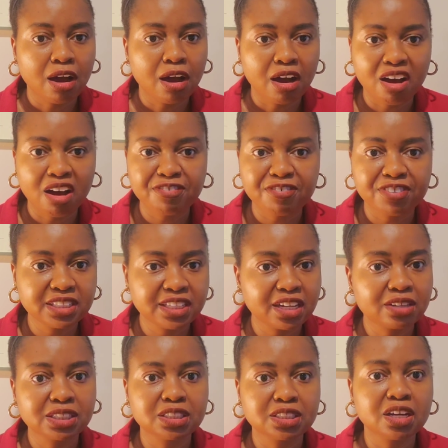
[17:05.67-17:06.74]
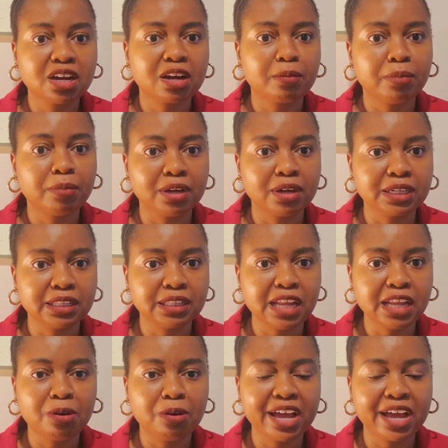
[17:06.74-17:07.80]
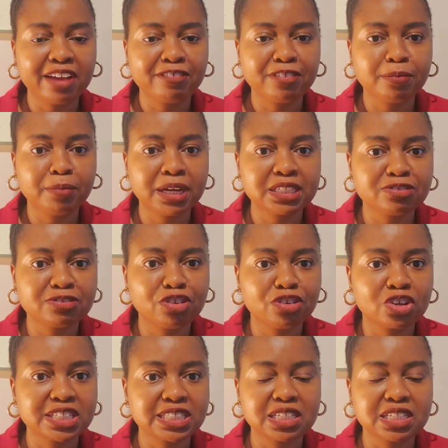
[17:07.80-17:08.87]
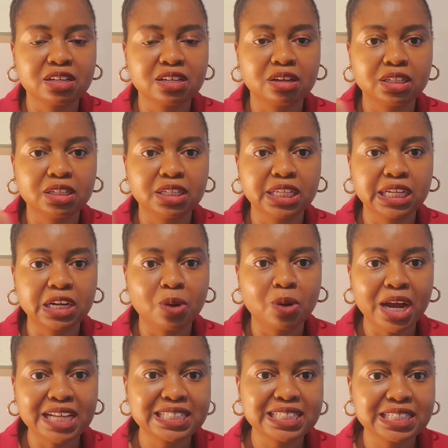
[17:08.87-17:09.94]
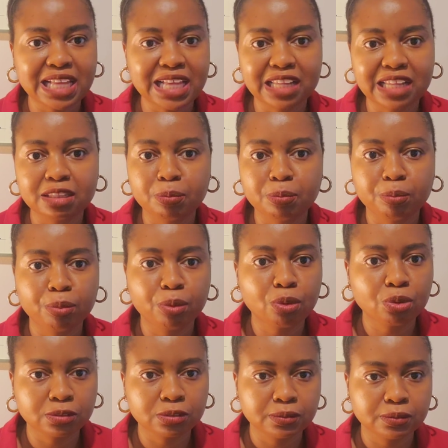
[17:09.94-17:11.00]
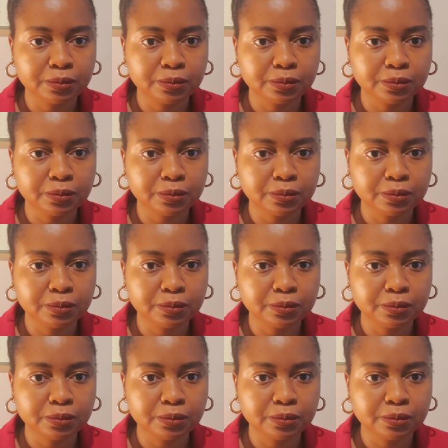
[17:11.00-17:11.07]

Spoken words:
Hopefully they're going to talk about it. Now everybody's focusing on the crisis at the border,